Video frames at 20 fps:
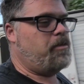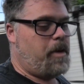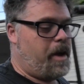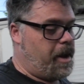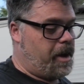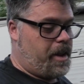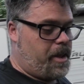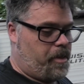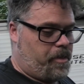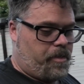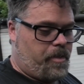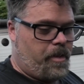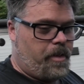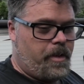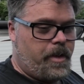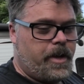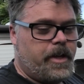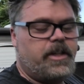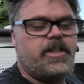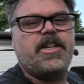way it is.
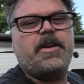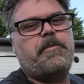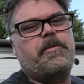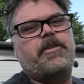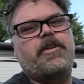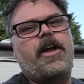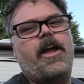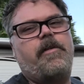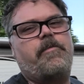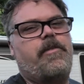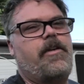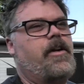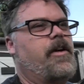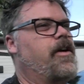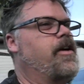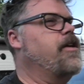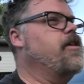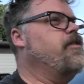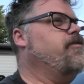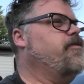Summertime's
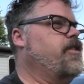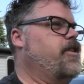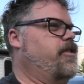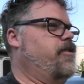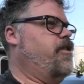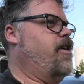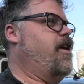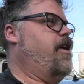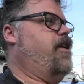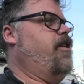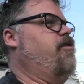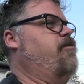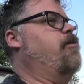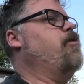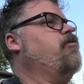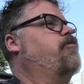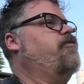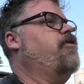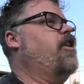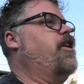here. Friggin' right. It's
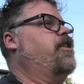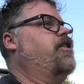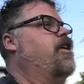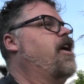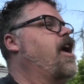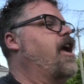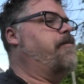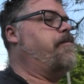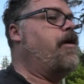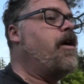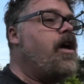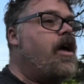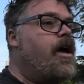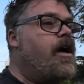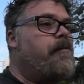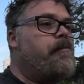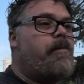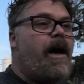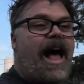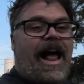about friggin' time.
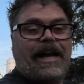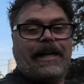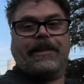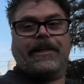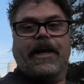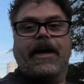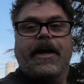But